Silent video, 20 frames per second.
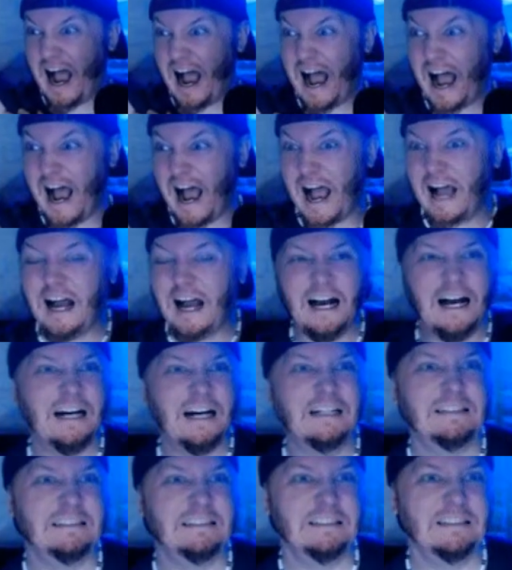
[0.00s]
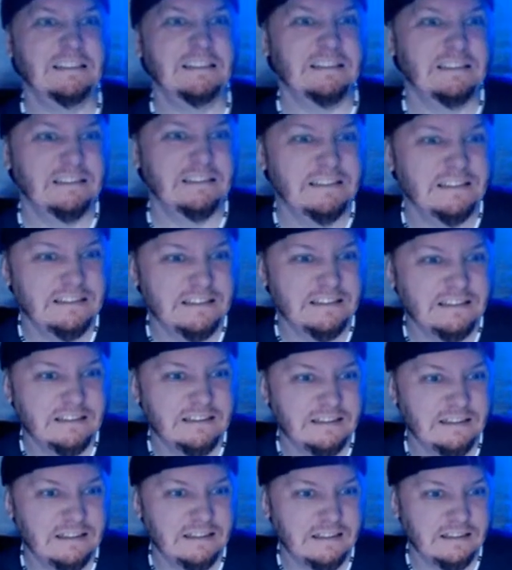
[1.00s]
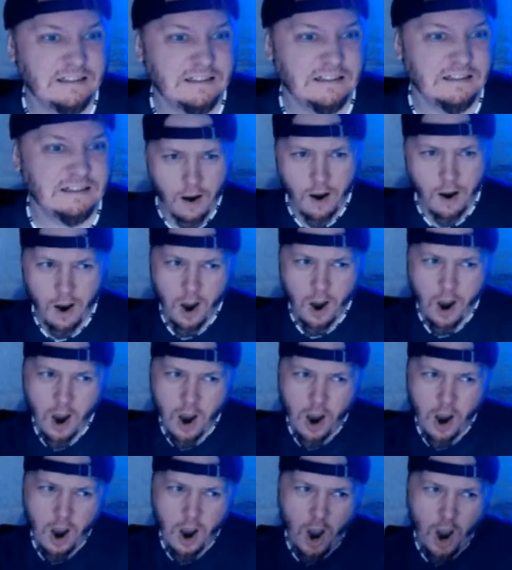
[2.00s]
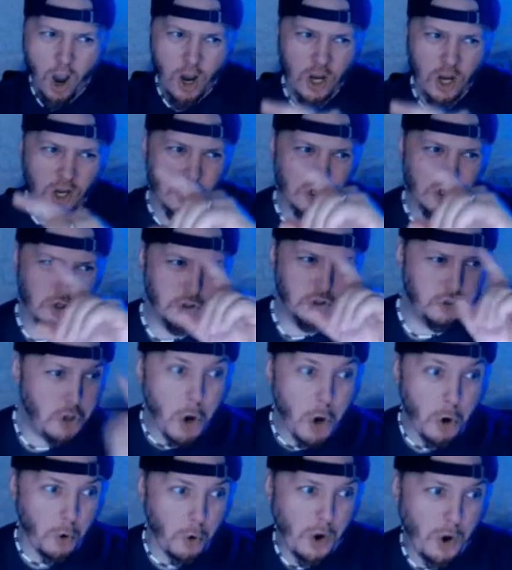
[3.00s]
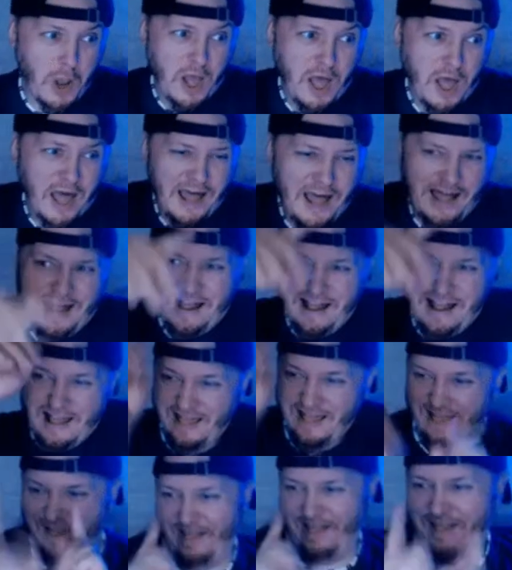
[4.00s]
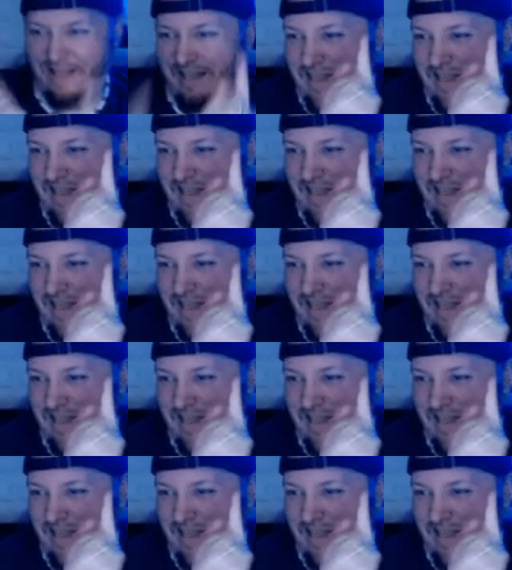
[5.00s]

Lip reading: play date or like a sparring. Throwdown or something, but the other